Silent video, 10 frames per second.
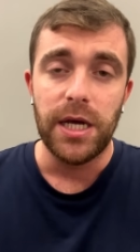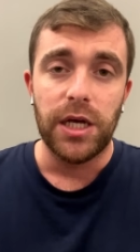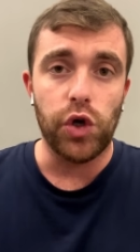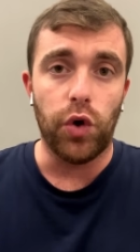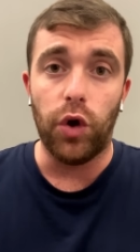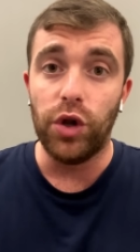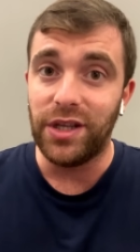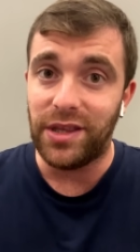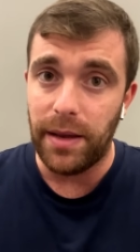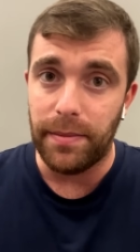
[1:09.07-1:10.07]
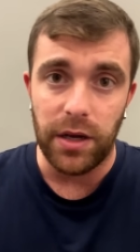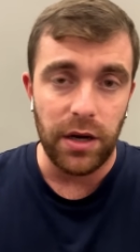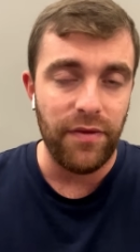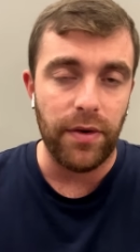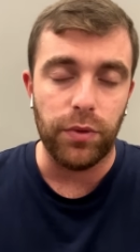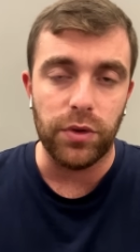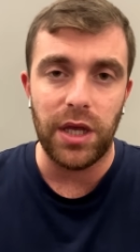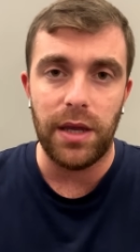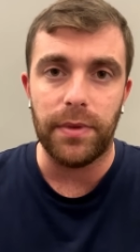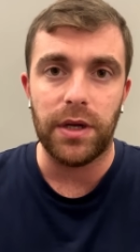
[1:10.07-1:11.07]
So all the team, Liverpool
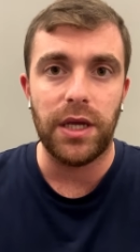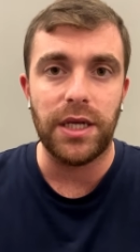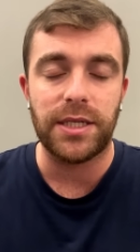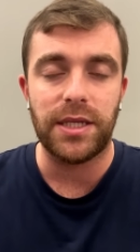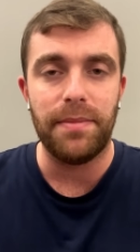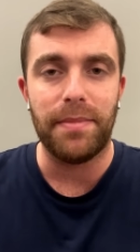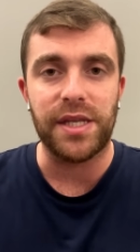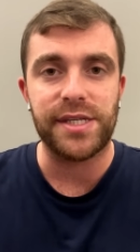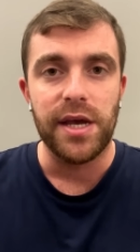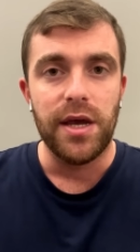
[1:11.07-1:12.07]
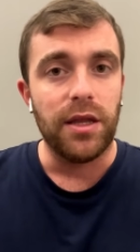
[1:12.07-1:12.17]
team, his teammates,